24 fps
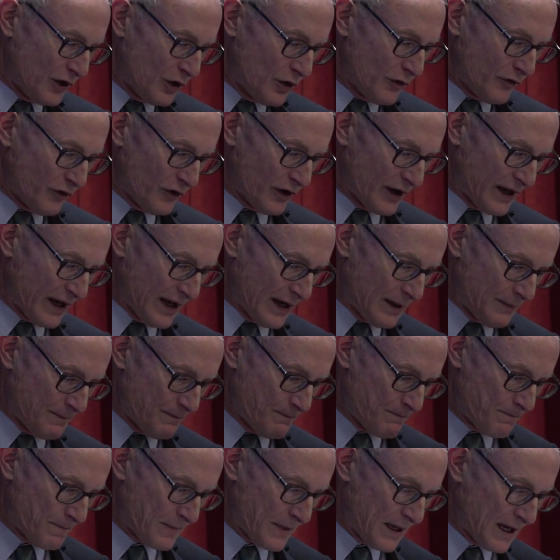and over again.
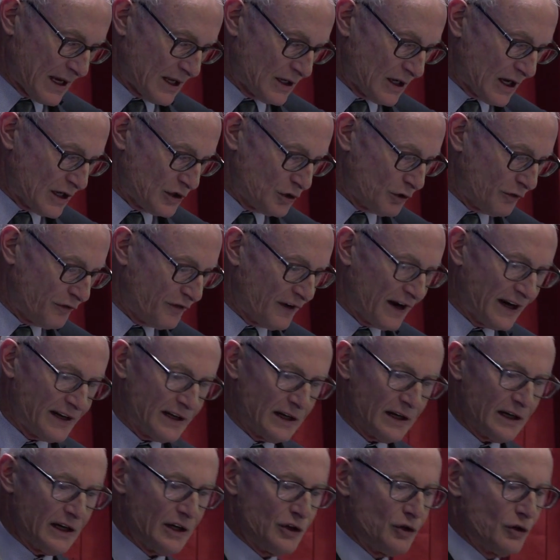And you'll find
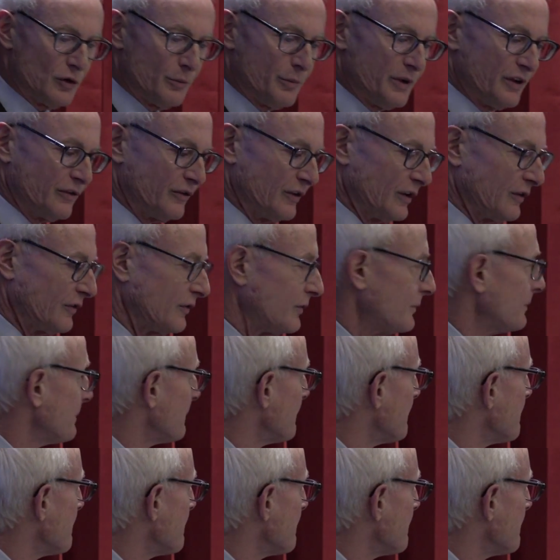it in your business.